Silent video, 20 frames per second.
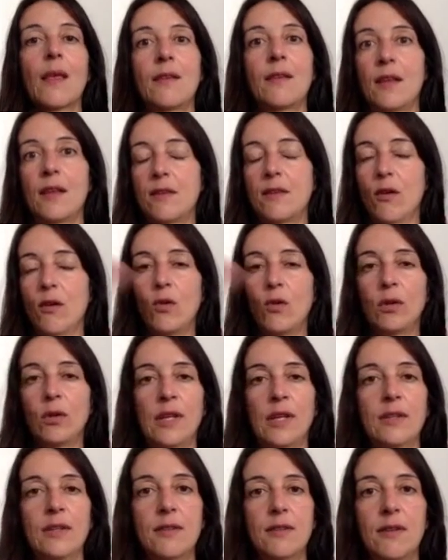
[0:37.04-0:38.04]
that all
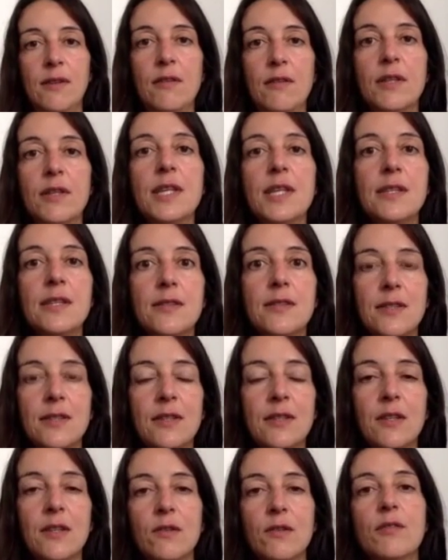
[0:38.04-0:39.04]
that there is
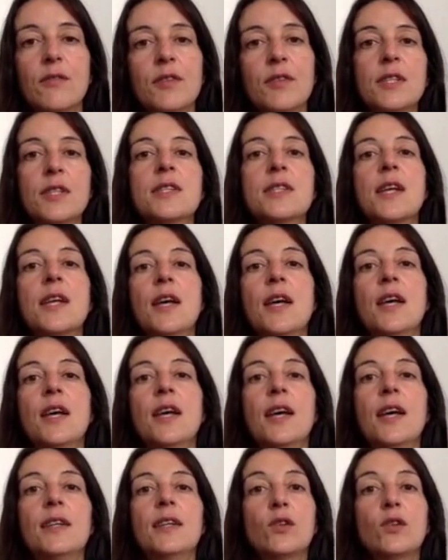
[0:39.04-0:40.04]
in the universe,
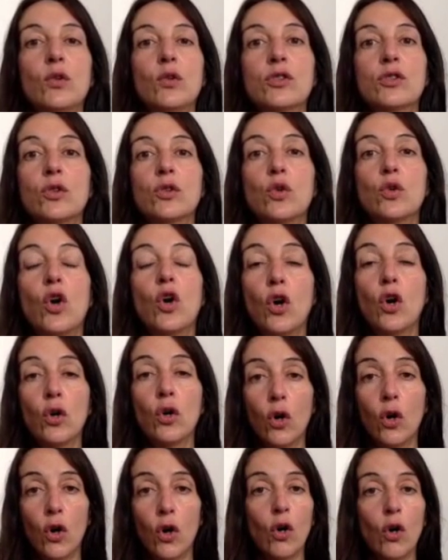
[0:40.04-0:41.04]
and also
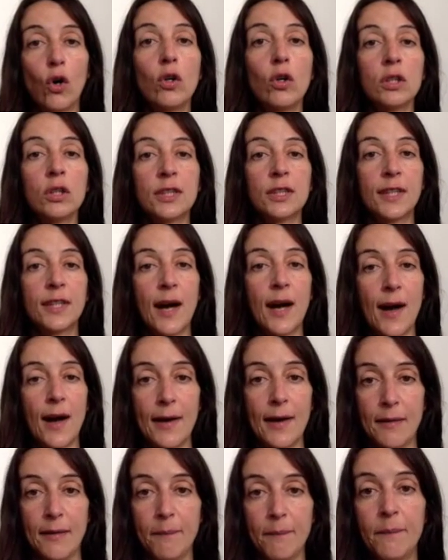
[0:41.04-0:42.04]
all the
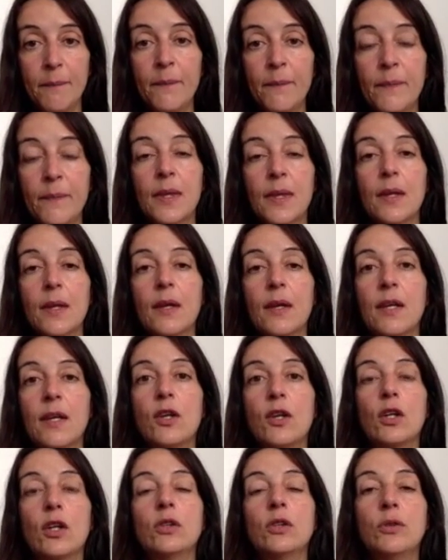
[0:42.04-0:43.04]
time,
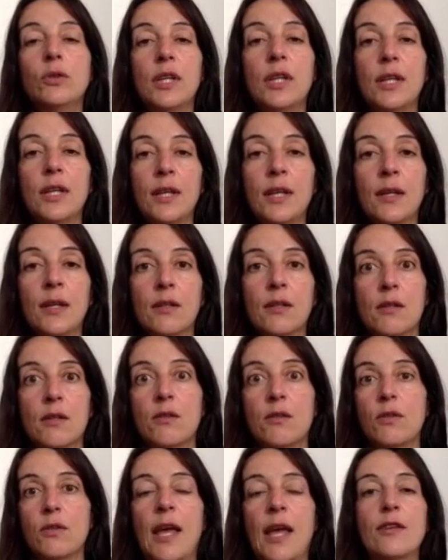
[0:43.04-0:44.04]
including,
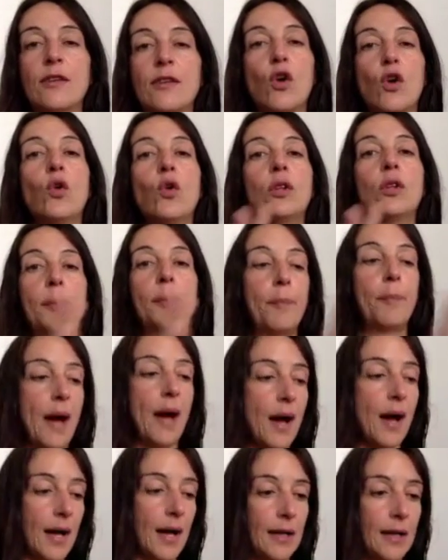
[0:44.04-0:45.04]
so it has all the
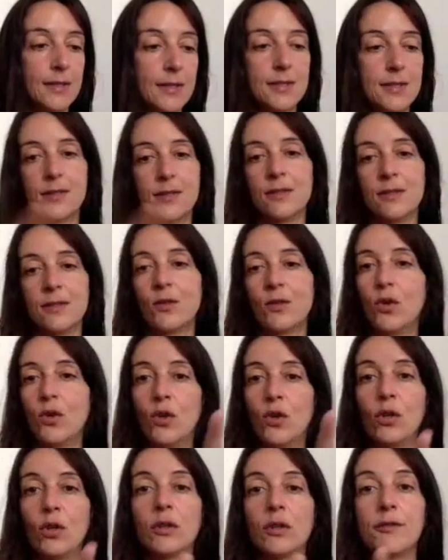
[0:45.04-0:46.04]
past and
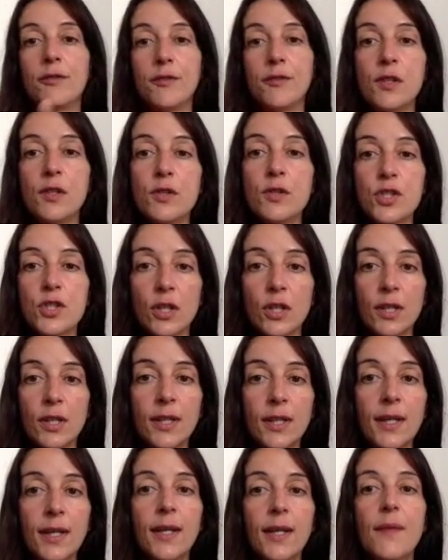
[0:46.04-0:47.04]
all the
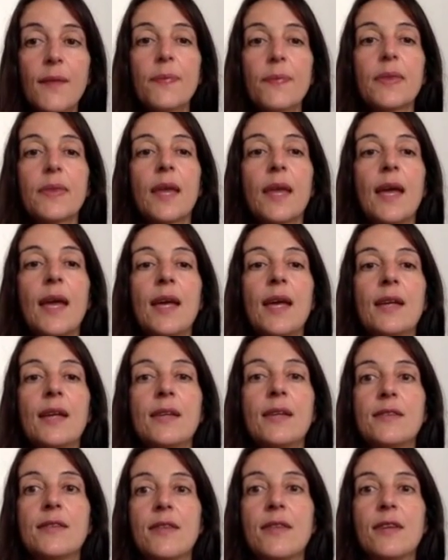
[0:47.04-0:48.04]
future,
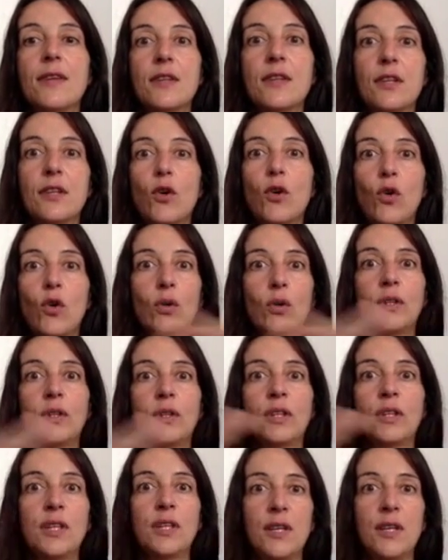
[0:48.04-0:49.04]
and they are
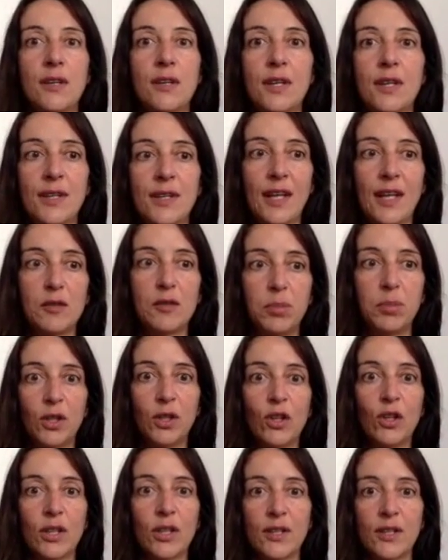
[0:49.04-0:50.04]
all there in that
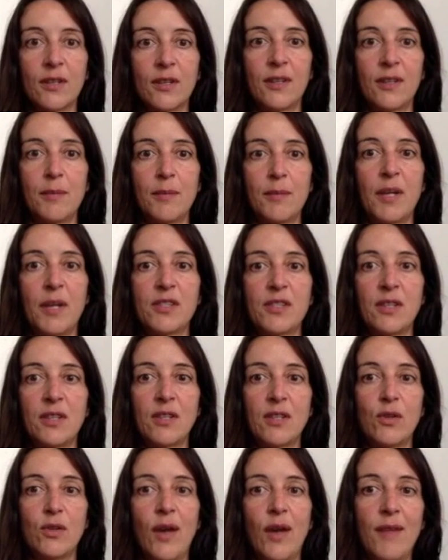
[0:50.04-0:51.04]
block. Imagine
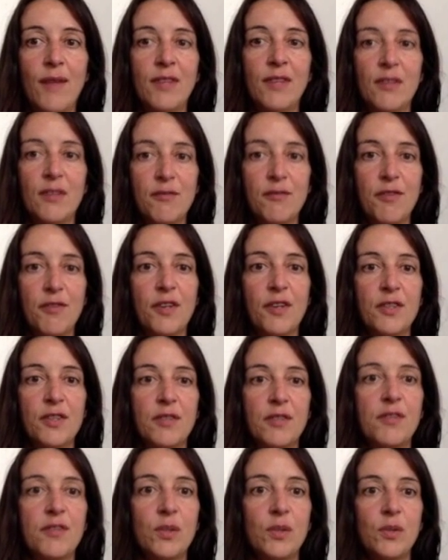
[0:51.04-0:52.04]
that you have it in
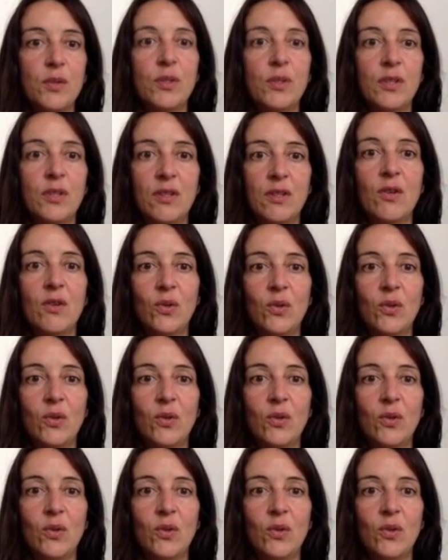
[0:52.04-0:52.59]
front of you, the